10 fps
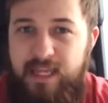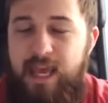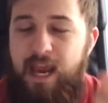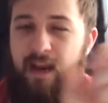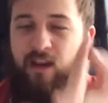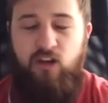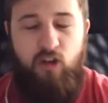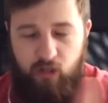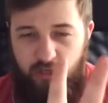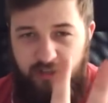thing,
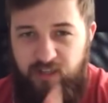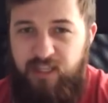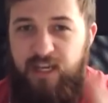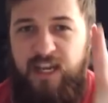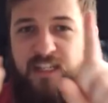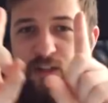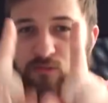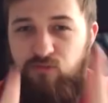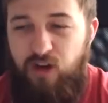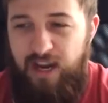not a Honda thing. It's a
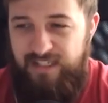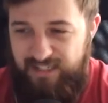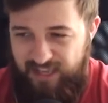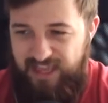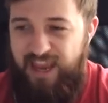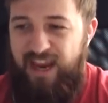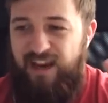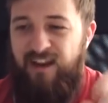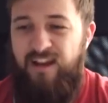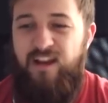Ricer
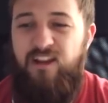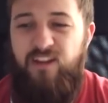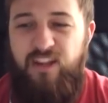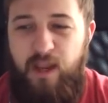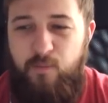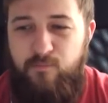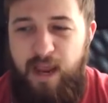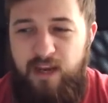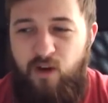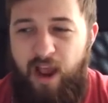thing. That they
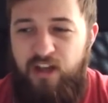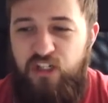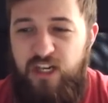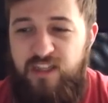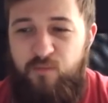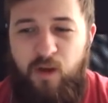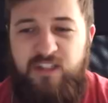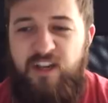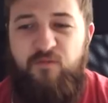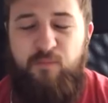may not actually,
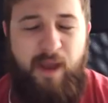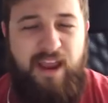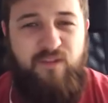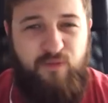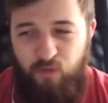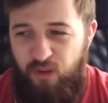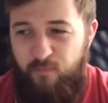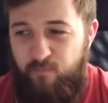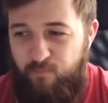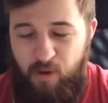once they've paid for all the
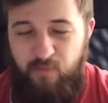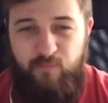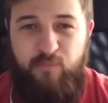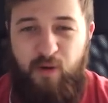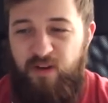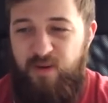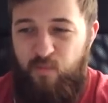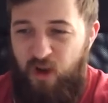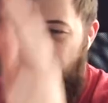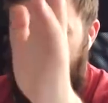body
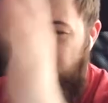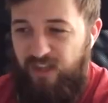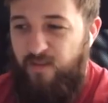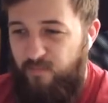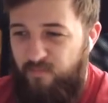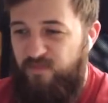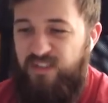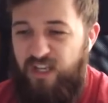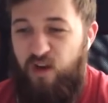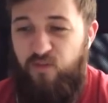work and the
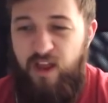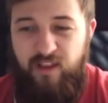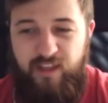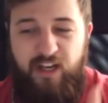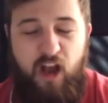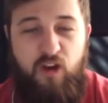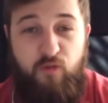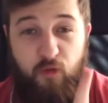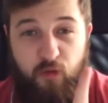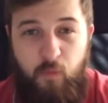stuff, they can't
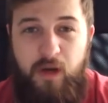afford the